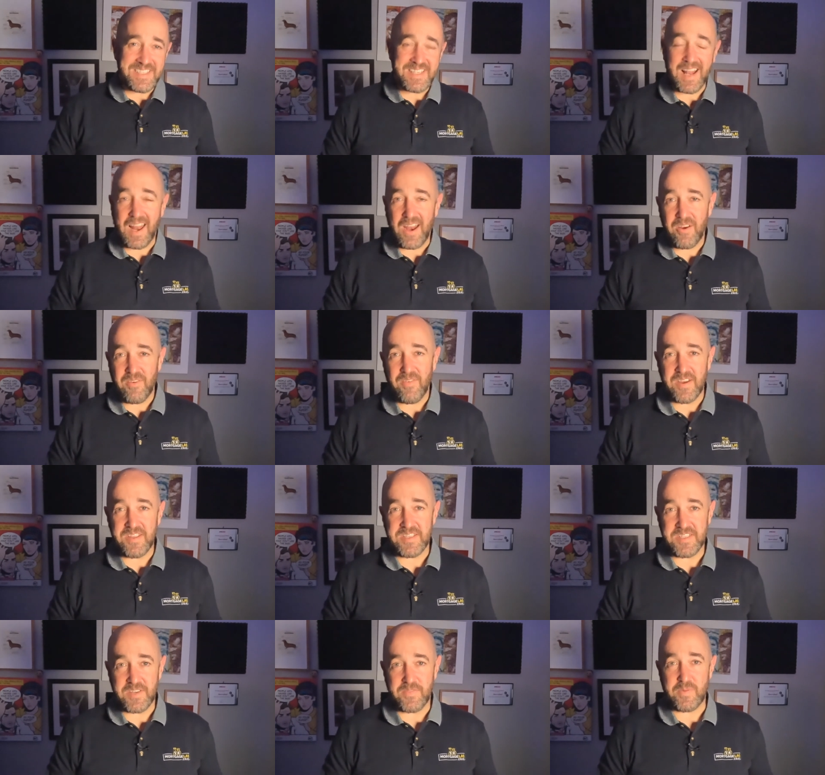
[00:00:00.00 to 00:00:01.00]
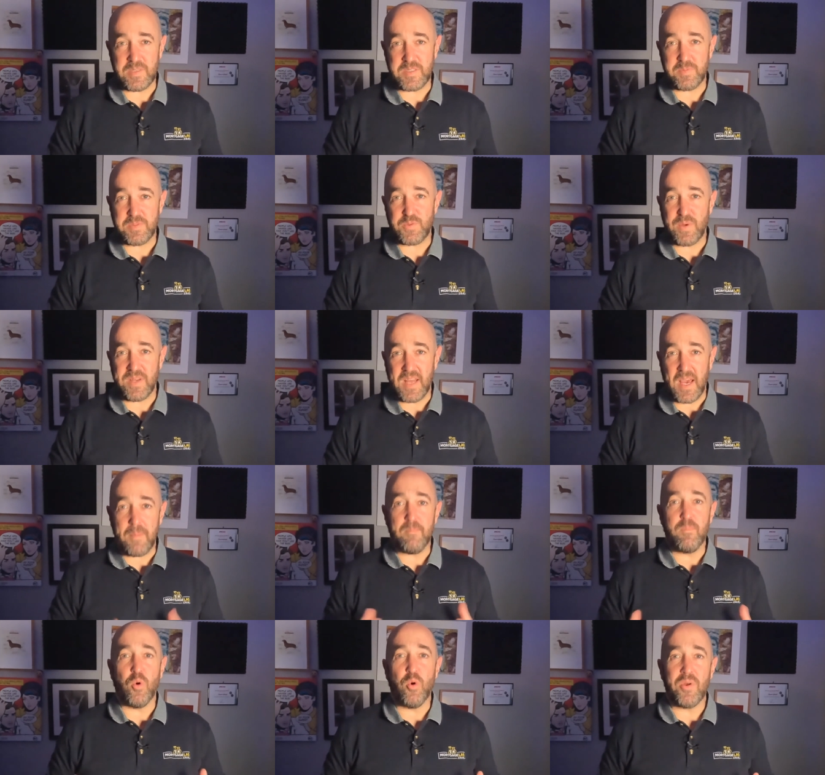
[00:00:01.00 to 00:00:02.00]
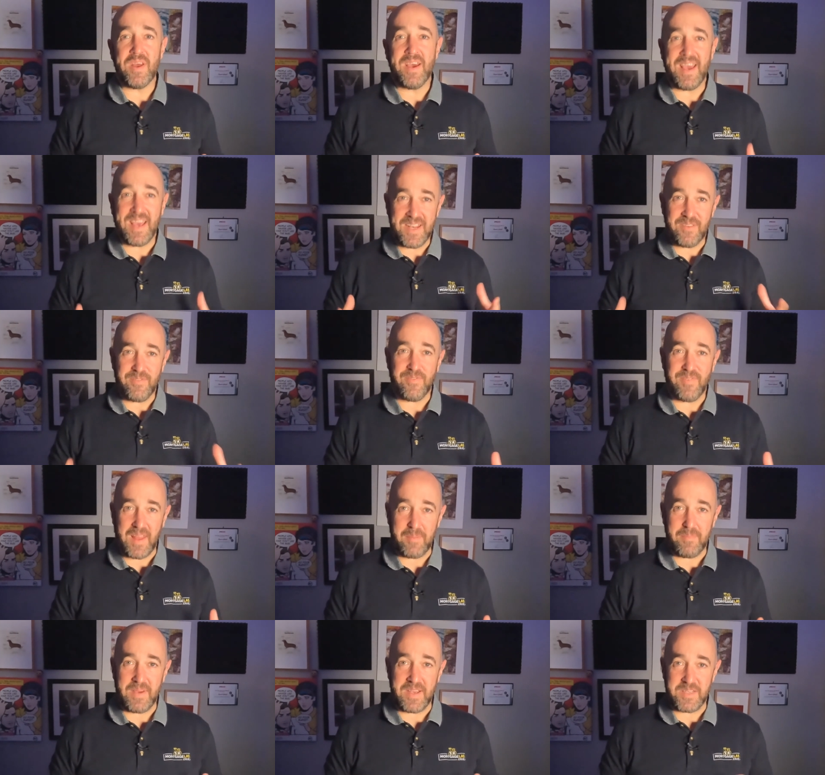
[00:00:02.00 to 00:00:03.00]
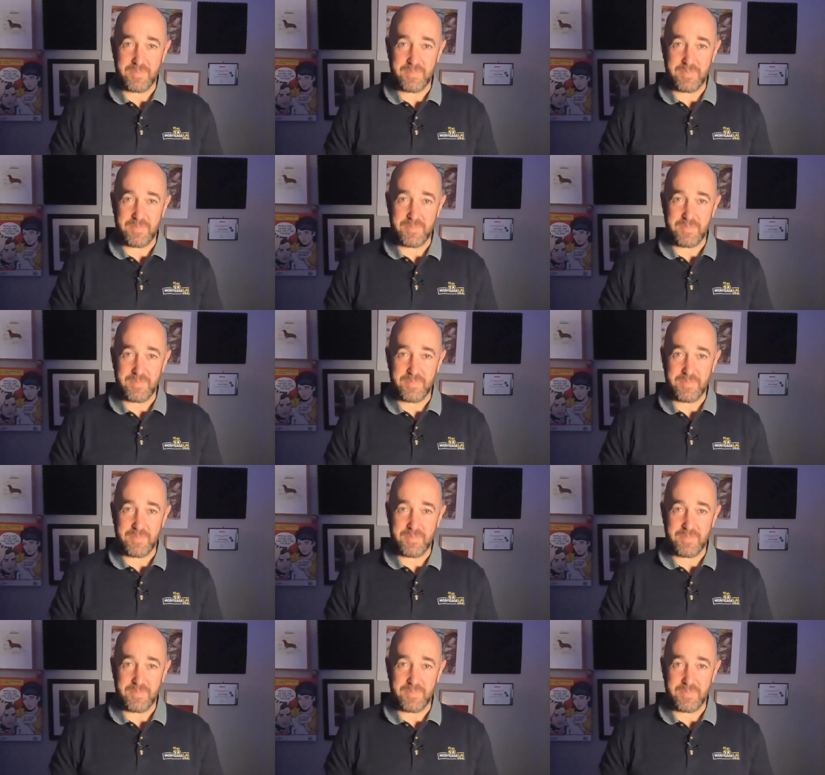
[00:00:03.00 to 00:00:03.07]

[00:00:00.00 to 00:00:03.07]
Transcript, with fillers: clarify the difference between a boarder and a flatmate